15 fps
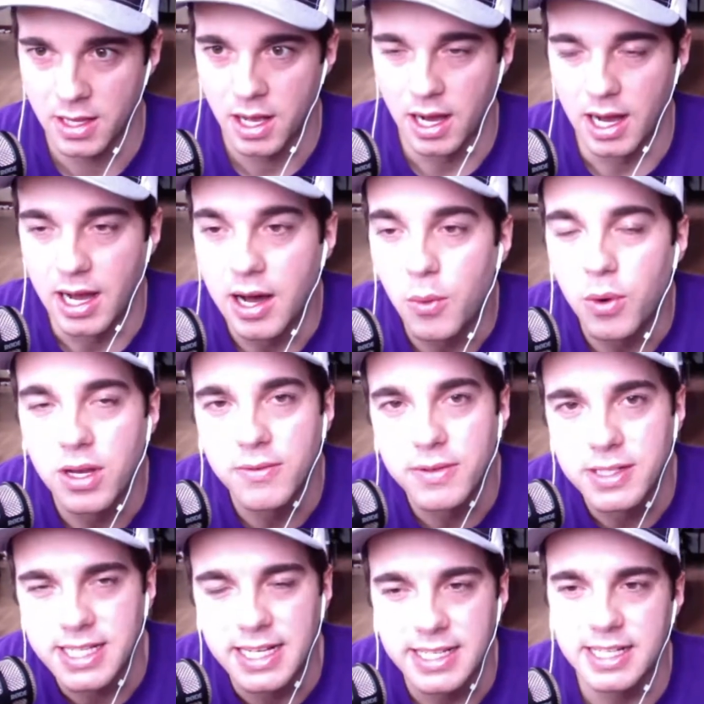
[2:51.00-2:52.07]
one of
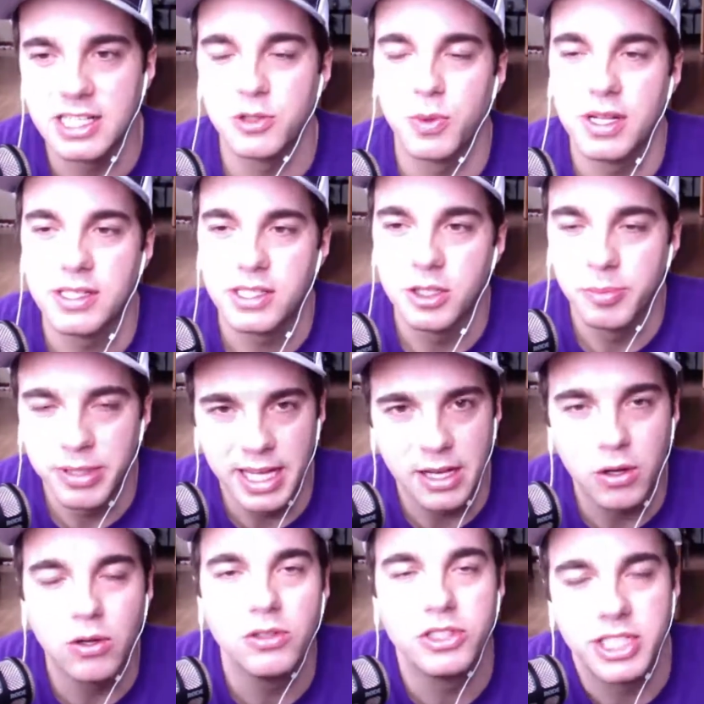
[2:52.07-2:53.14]
his ideas was to play
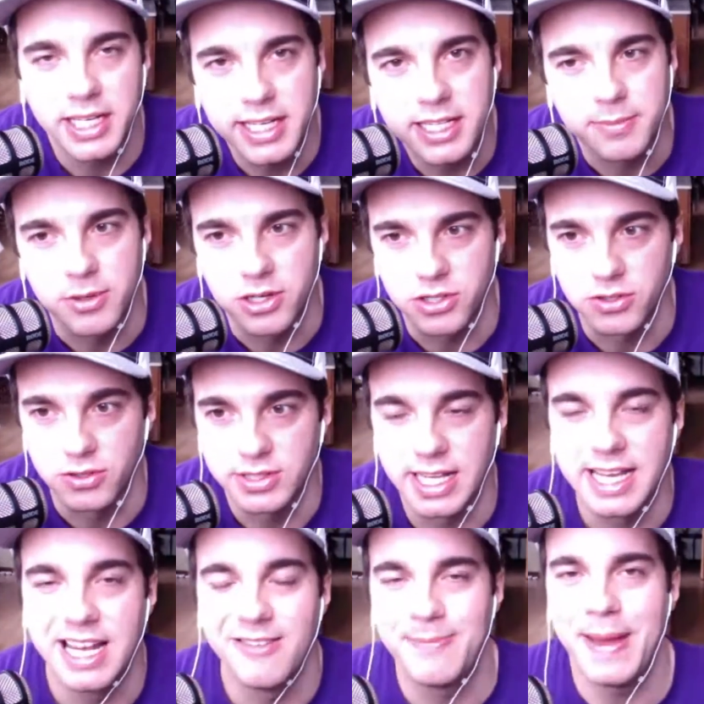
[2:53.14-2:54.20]
old Jenny commercials,
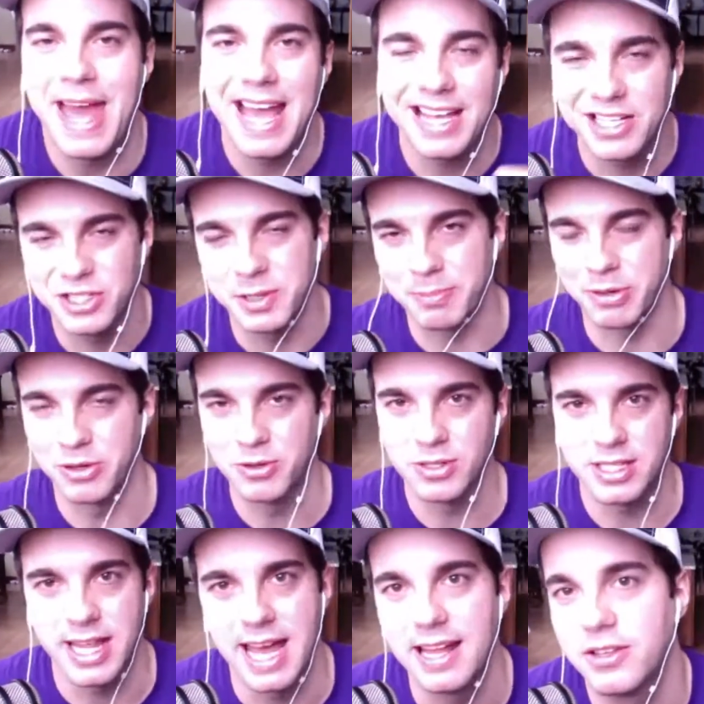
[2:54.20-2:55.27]
and I've packaged and produced
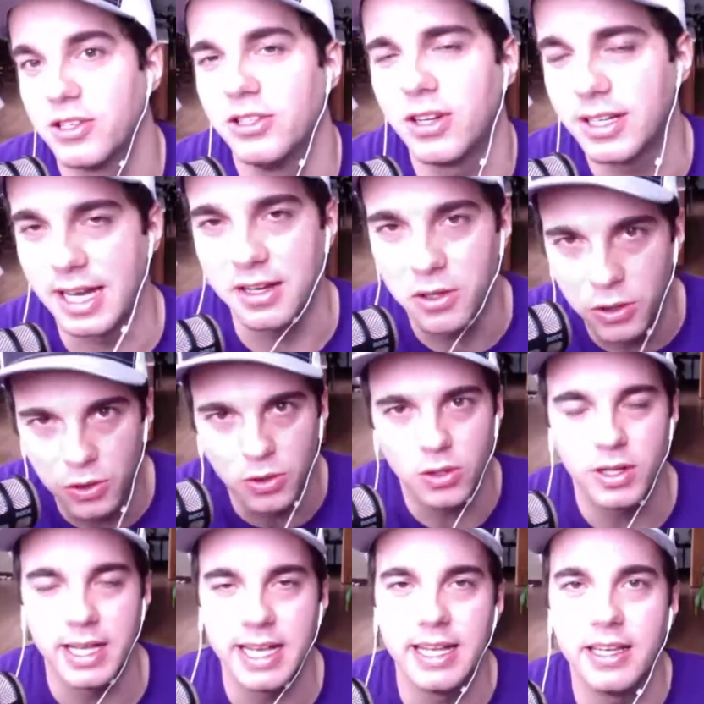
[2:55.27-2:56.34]
that to look kind of cool
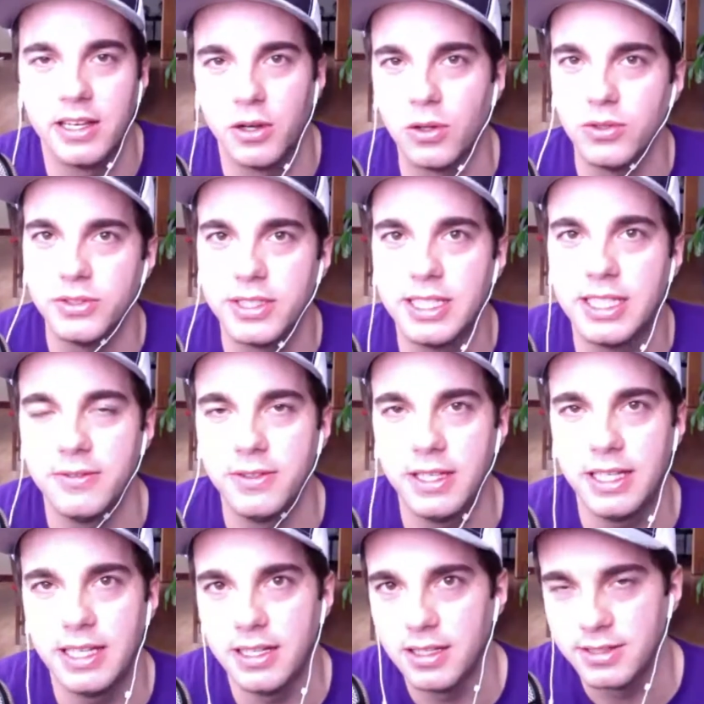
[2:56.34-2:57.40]
in an old
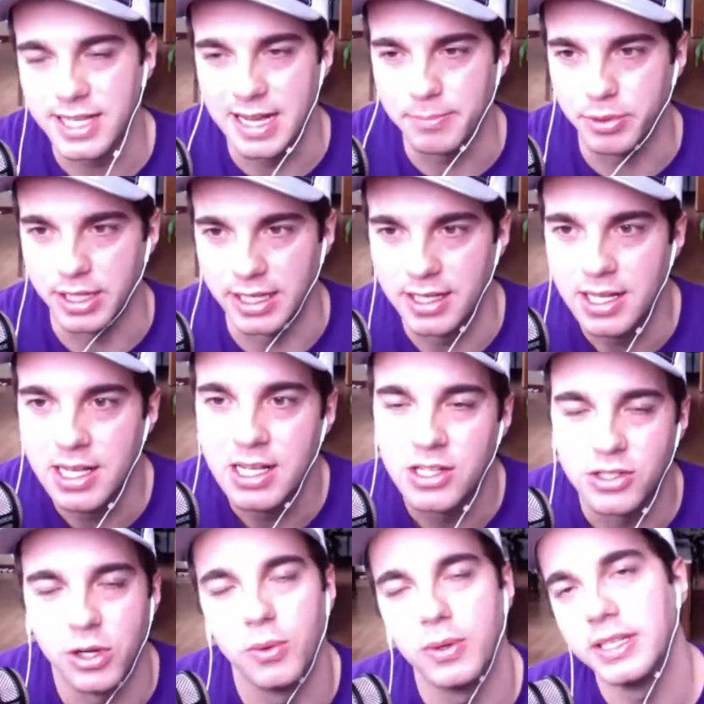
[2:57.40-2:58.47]
TV template.
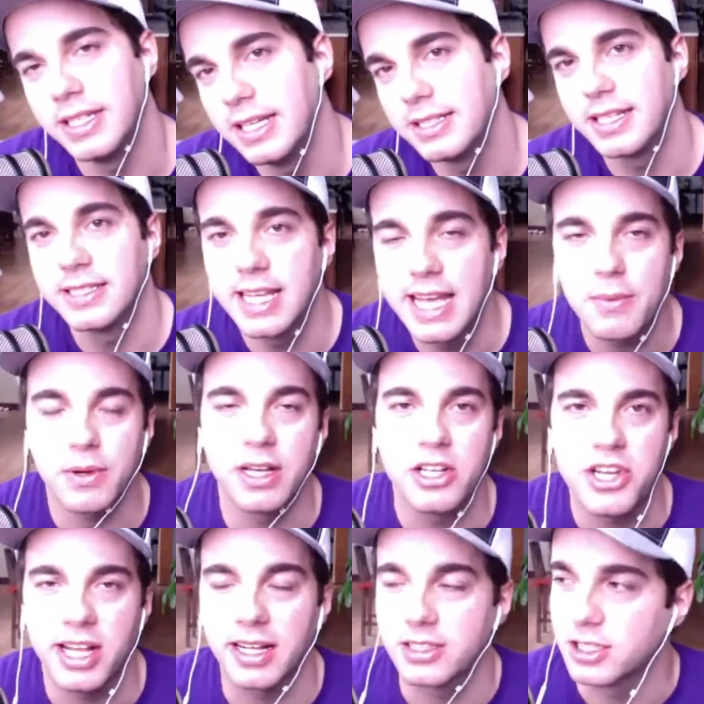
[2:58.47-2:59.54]
So when Dean says, hey, we're going to
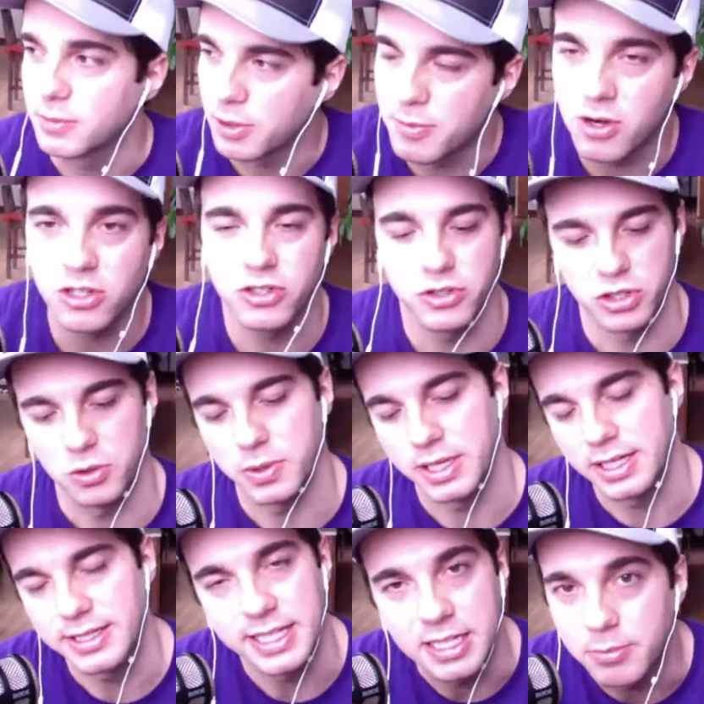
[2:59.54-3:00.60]
check out some commercials, or we're going
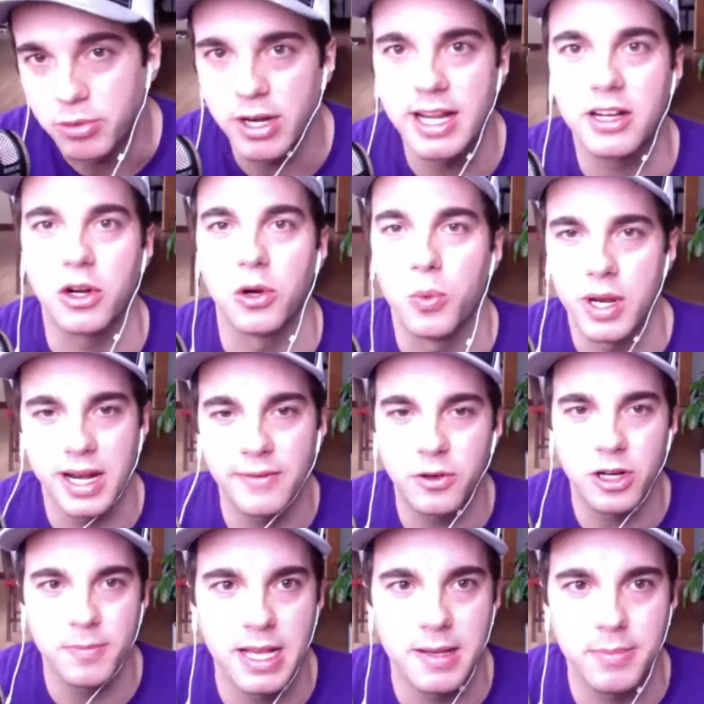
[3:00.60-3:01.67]
to take a break, or whatever
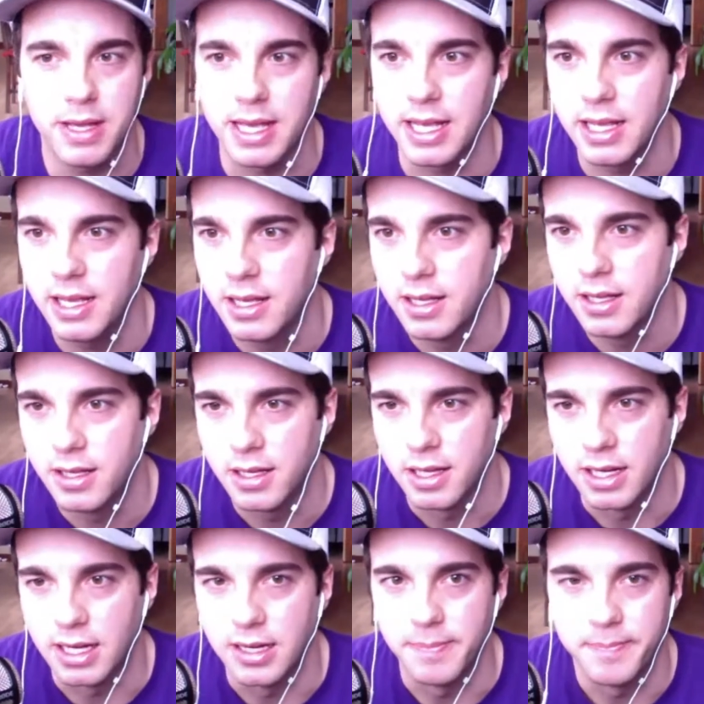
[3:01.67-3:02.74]
it be,
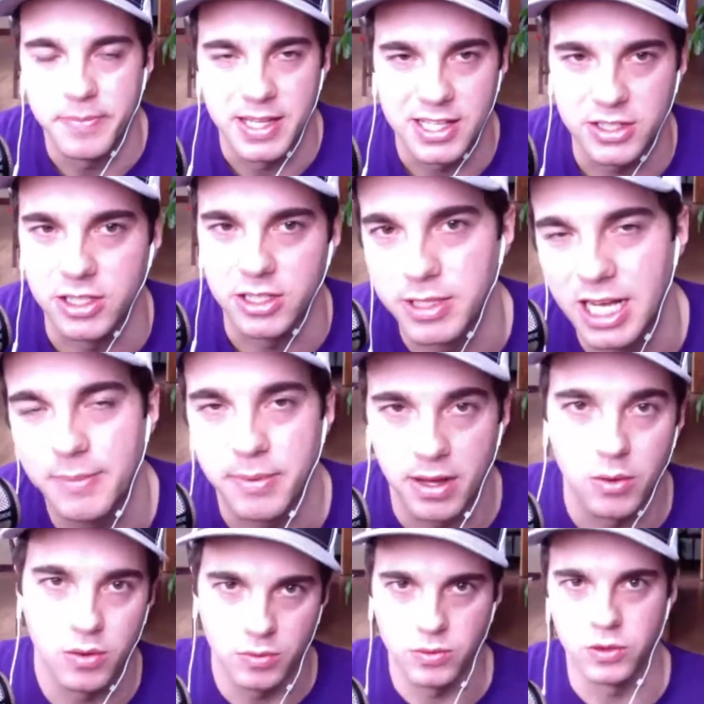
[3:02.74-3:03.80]
this could be up
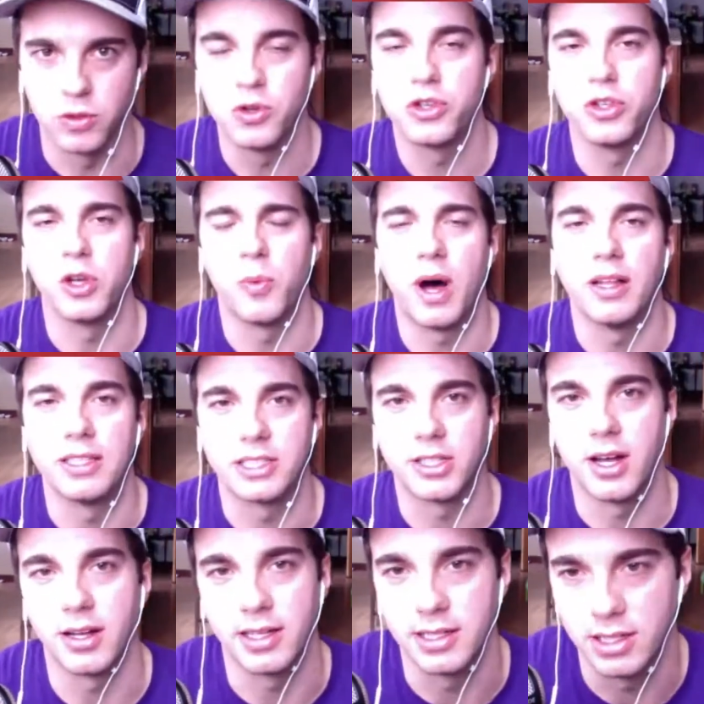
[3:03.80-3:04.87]
usually while he's
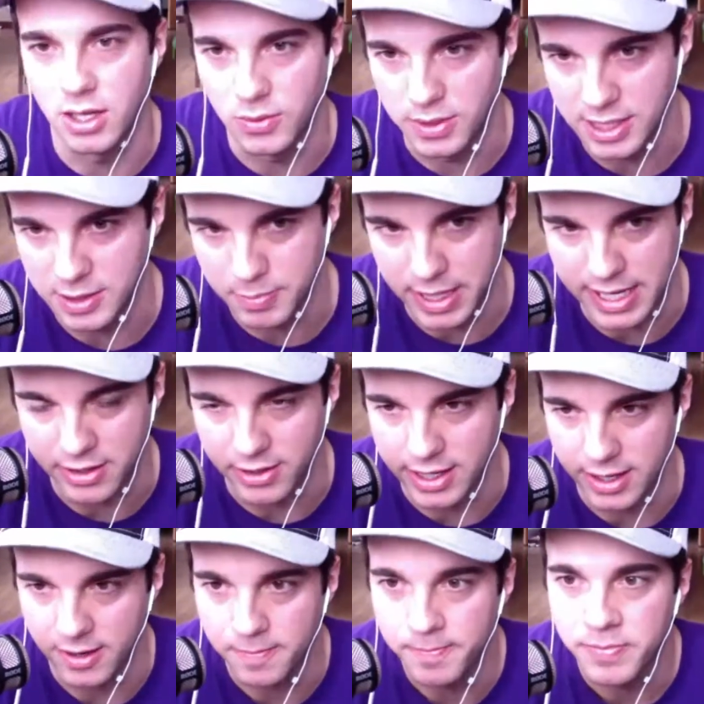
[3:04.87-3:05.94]
talking alone, this banner here.